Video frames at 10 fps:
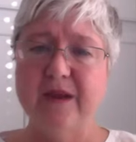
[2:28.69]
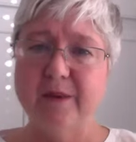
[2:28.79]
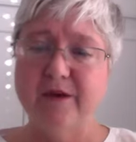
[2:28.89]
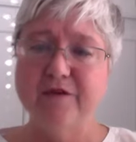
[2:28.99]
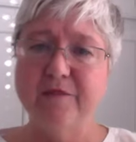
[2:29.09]

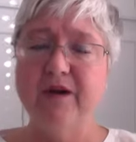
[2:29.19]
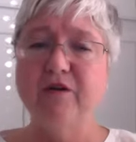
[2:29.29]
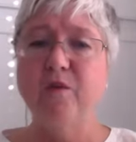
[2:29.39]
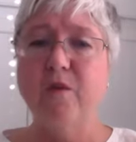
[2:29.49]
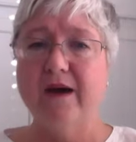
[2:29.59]
Both
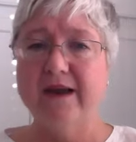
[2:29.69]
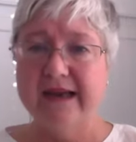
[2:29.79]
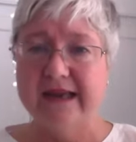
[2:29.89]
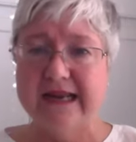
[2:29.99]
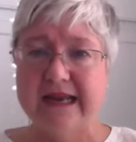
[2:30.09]
marijuana
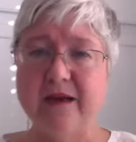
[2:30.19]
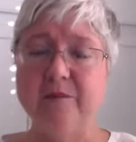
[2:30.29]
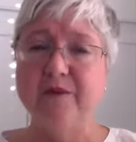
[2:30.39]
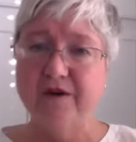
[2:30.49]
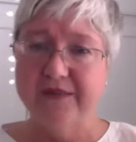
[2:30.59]
and
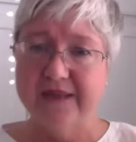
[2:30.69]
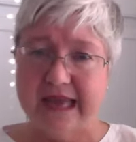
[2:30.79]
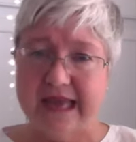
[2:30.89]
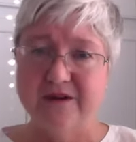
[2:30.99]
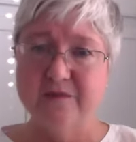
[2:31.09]
hemp are in the
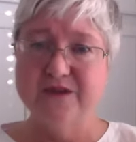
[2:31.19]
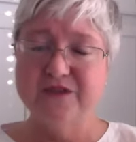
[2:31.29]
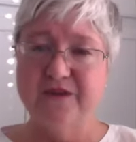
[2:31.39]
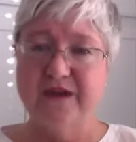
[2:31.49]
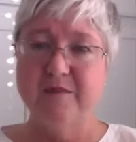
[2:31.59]
cannabis
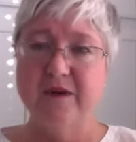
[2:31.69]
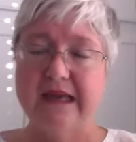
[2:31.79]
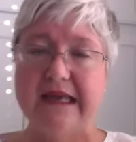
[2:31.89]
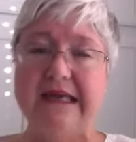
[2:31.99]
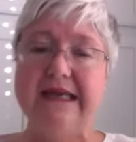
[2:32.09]
family.